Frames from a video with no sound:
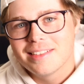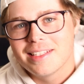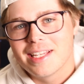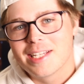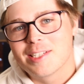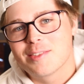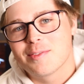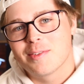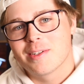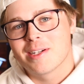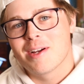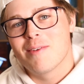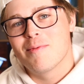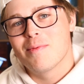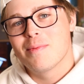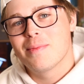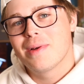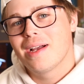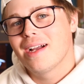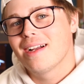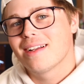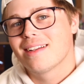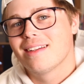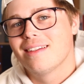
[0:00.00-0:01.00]
Thanks for coming
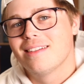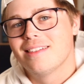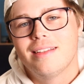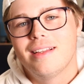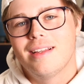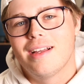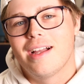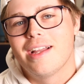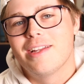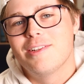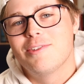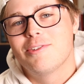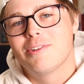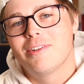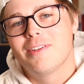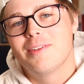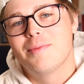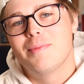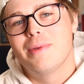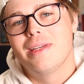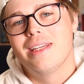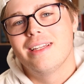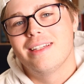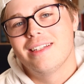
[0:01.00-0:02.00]
back. I enjoy you
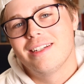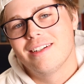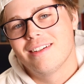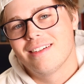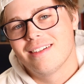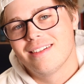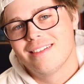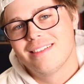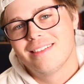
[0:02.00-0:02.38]
being here.